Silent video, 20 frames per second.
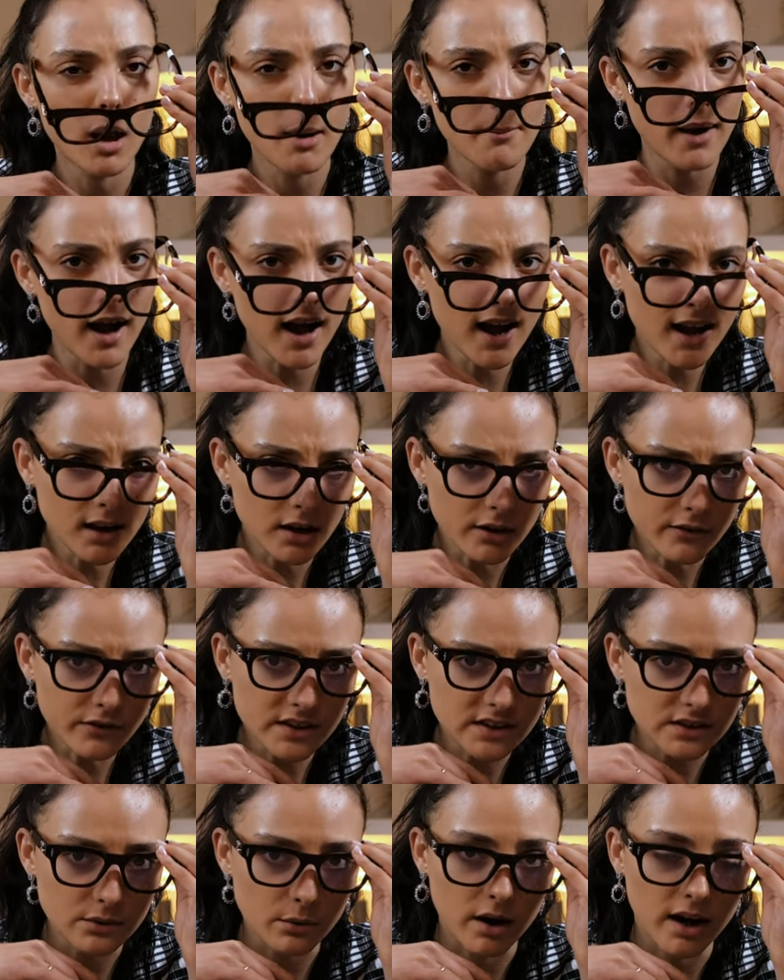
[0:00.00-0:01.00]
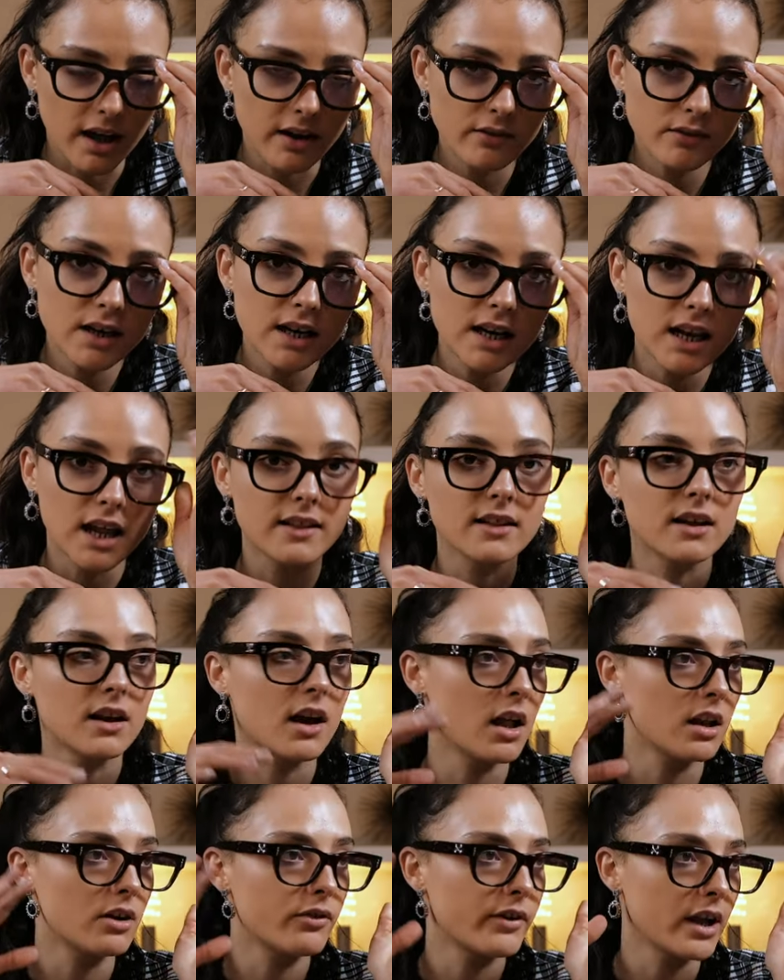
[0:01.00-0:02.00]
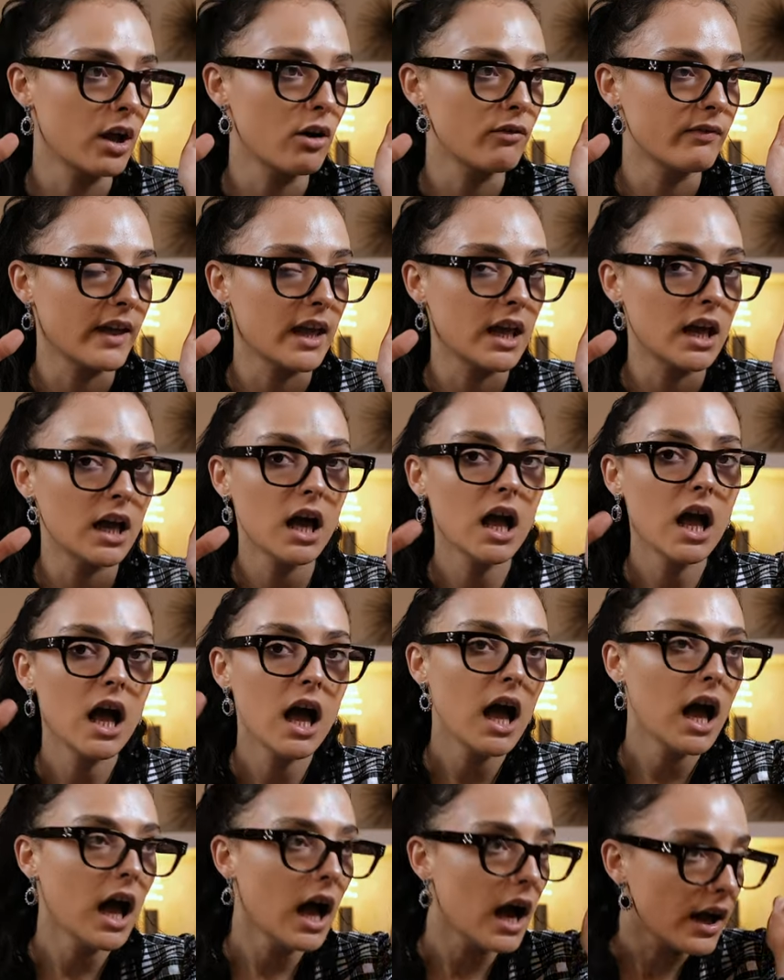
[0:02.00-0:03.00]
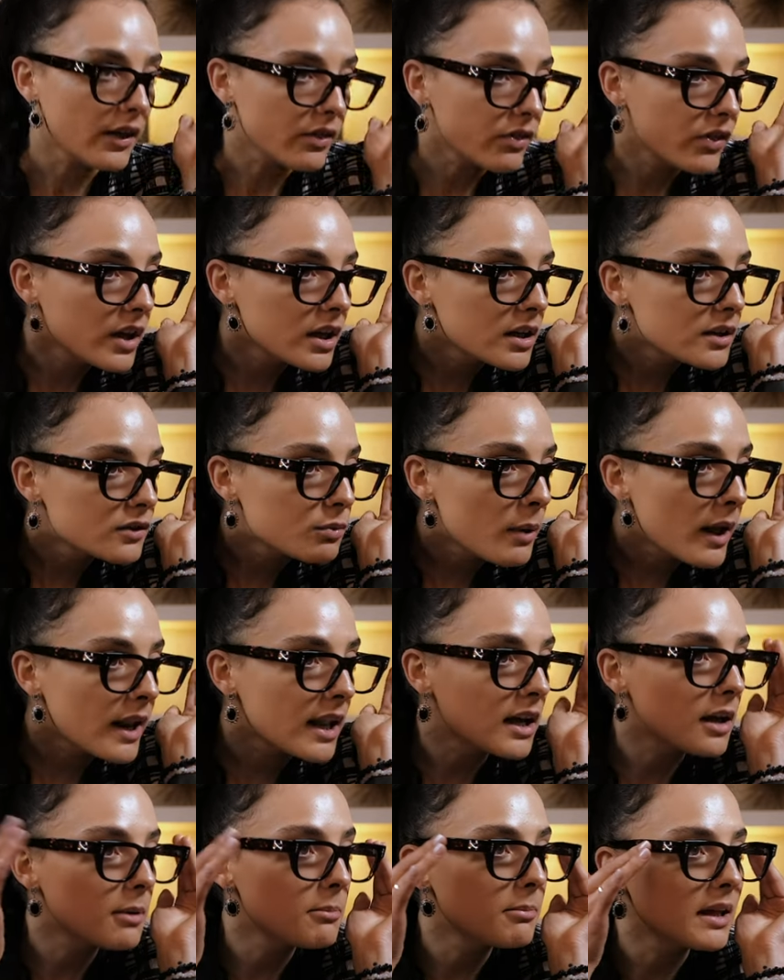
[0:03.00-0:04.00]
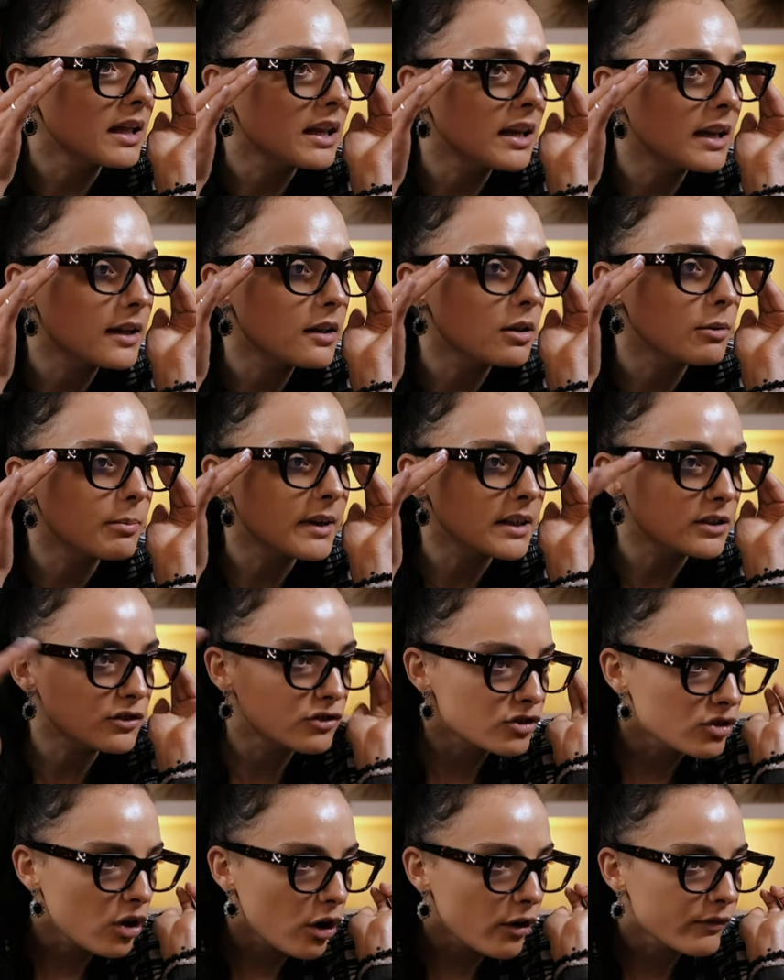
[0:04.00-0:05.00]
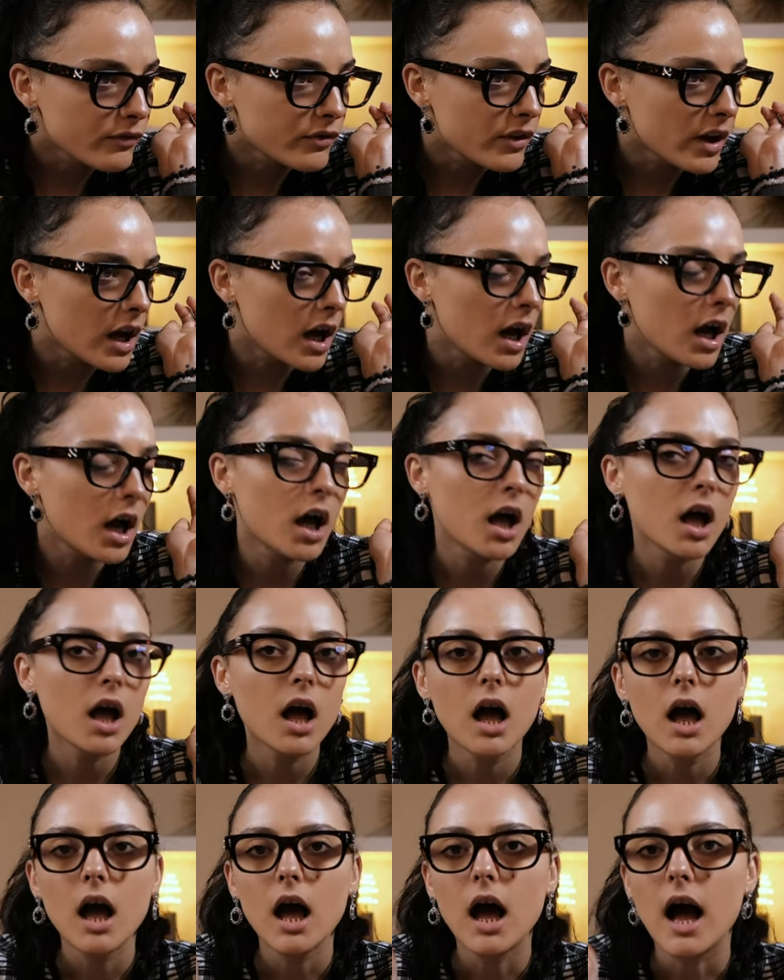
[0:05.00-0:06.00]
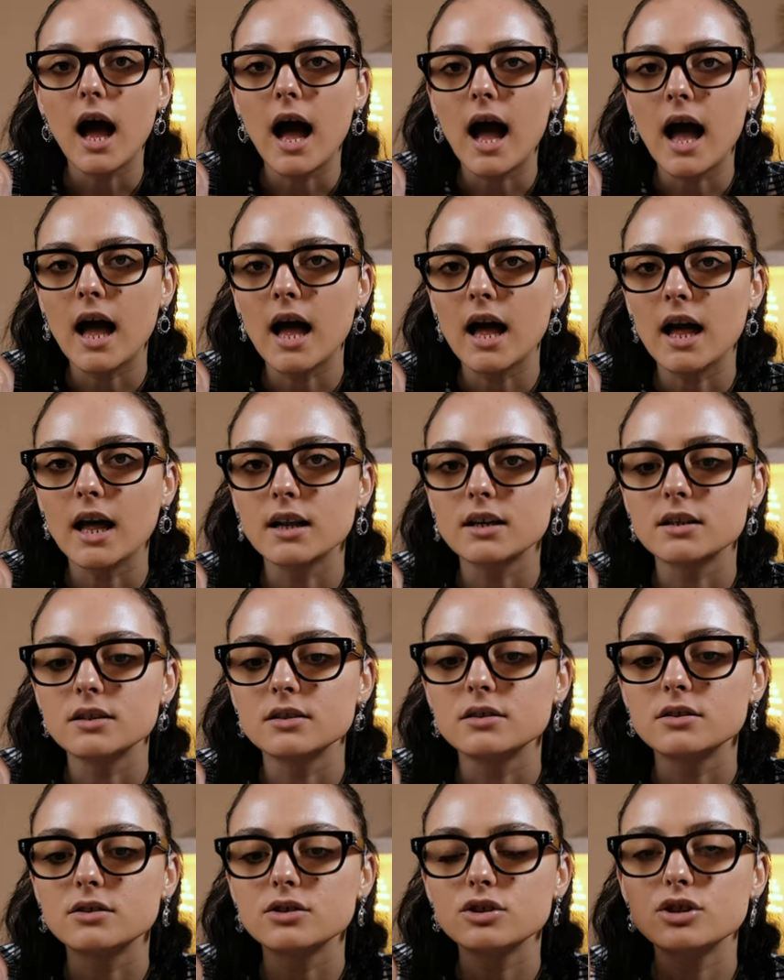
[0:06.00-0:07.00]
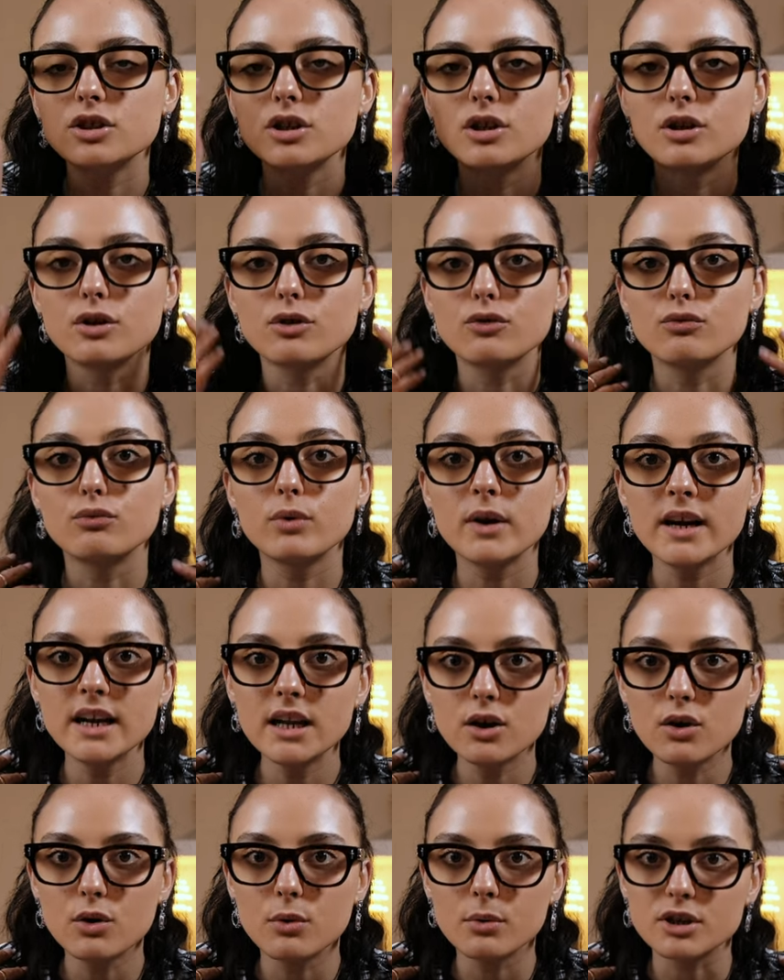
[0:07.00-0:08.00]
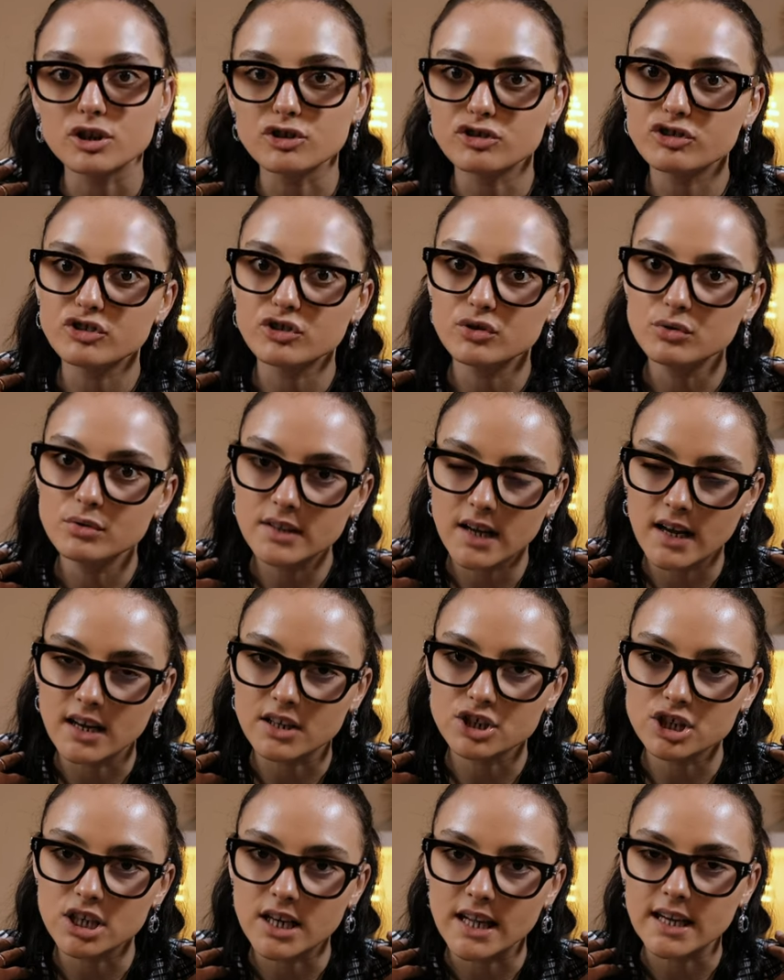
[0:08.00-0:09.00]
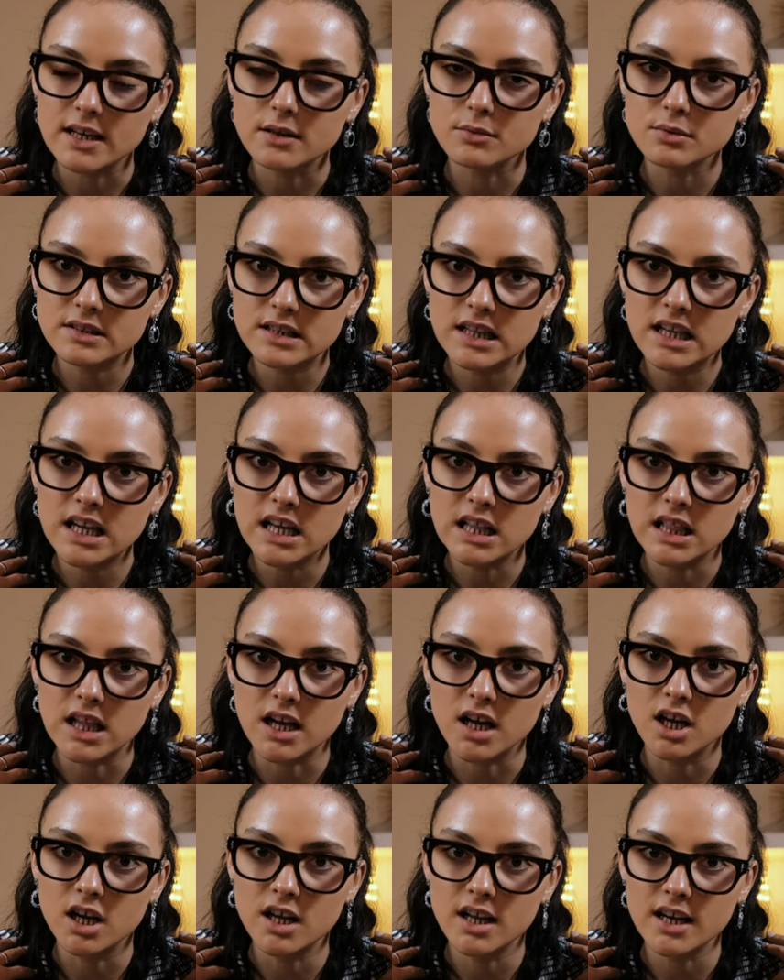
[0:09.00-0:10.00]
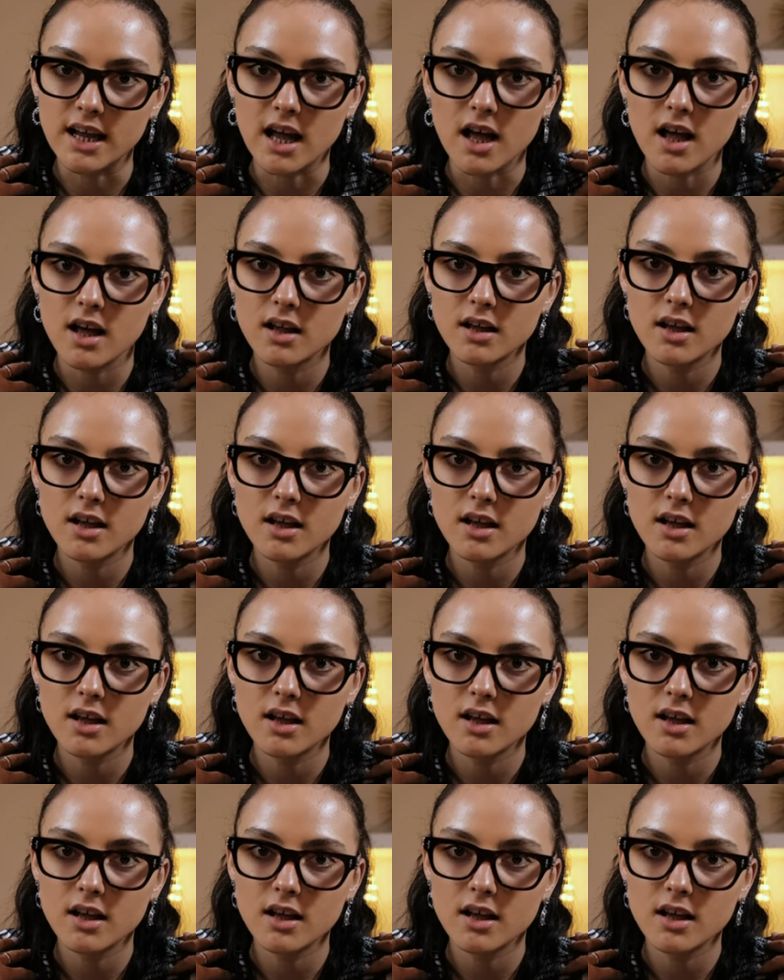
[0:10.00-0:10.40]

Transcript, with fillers: But I love this one. I really like the coloring of it. I think as well it can be a little bit softer and can look really cool with a suit actually. I was thinking that earlier.